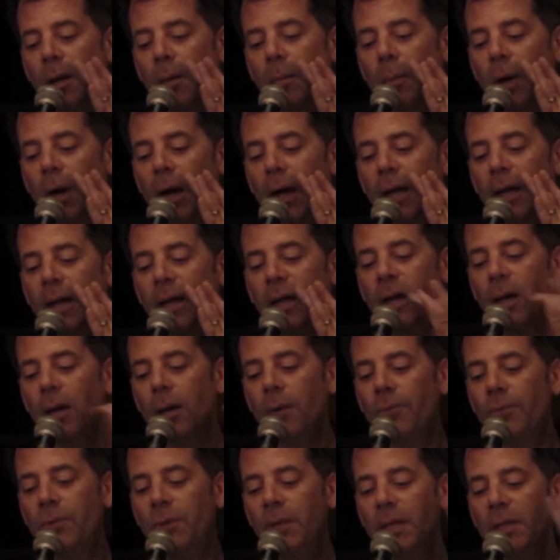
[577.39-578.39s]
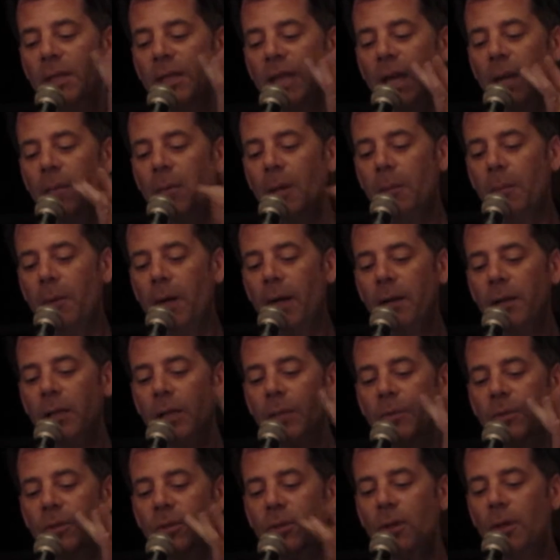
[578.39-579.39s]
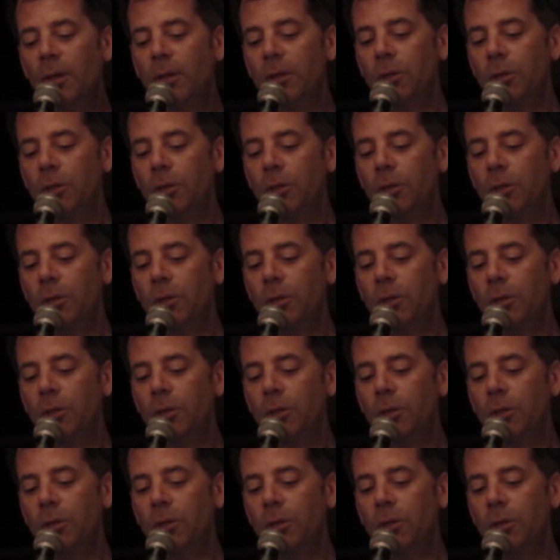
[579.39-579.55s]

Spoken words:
by carefully dabbing my lips,